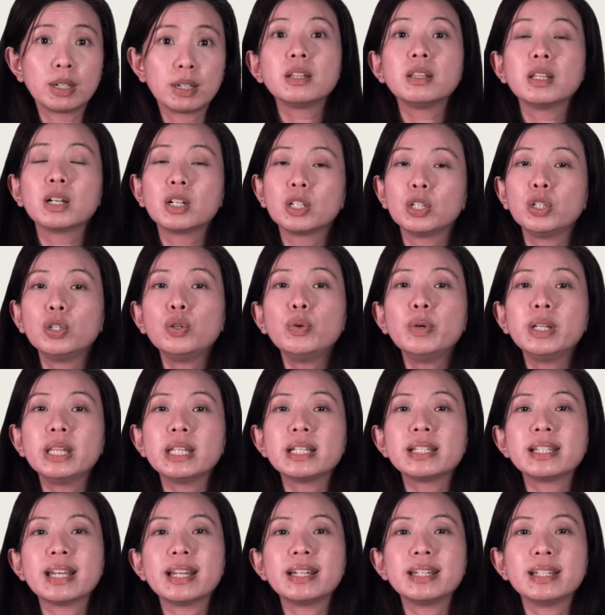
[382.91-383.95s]
The clue in the
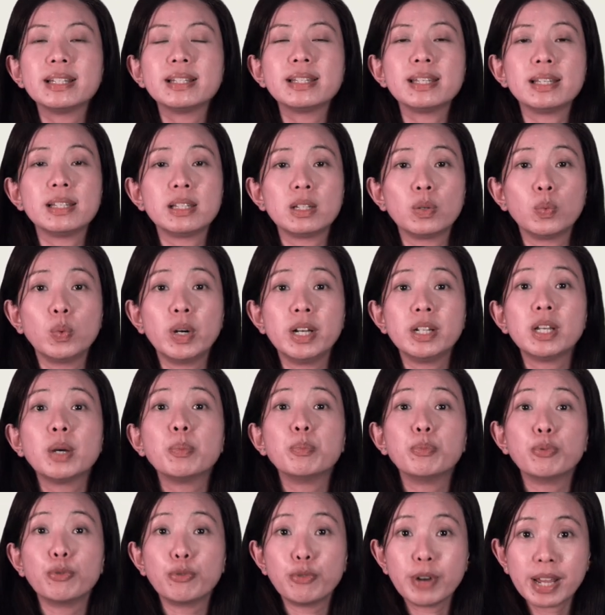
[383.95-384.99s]
sentence is the word
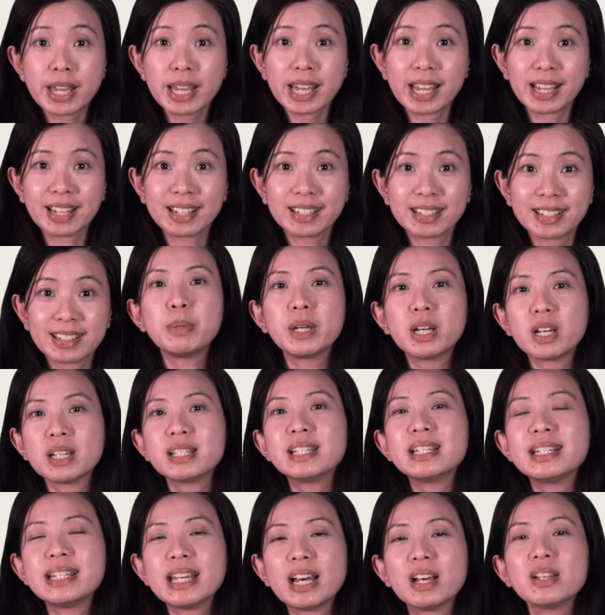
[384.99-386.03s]
bringing, because
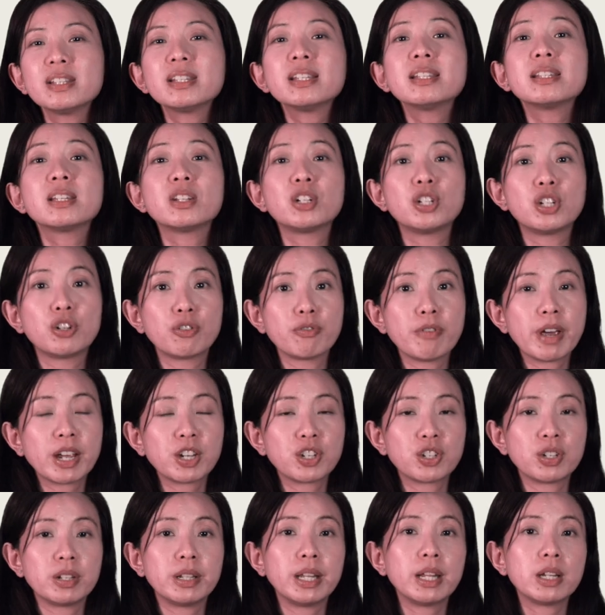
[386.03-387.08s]
it tells us a
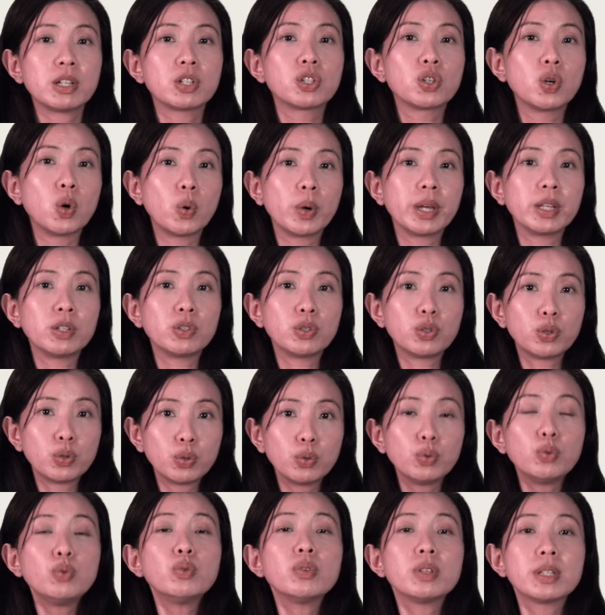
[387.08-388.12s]
direction that it's going
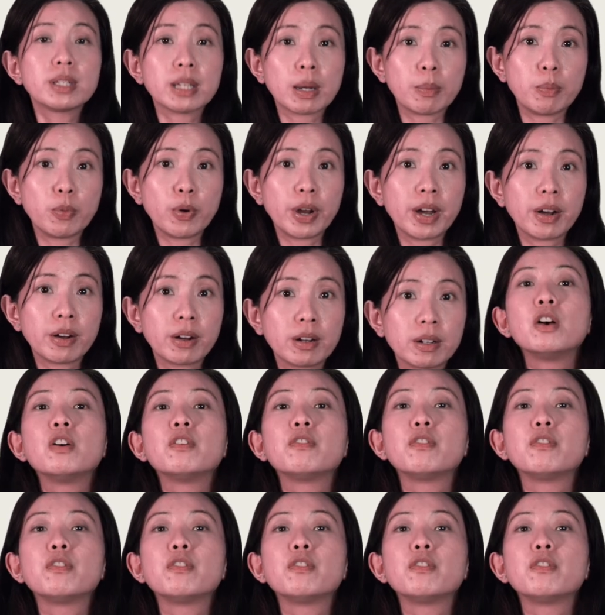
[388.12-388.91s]
to somewhere.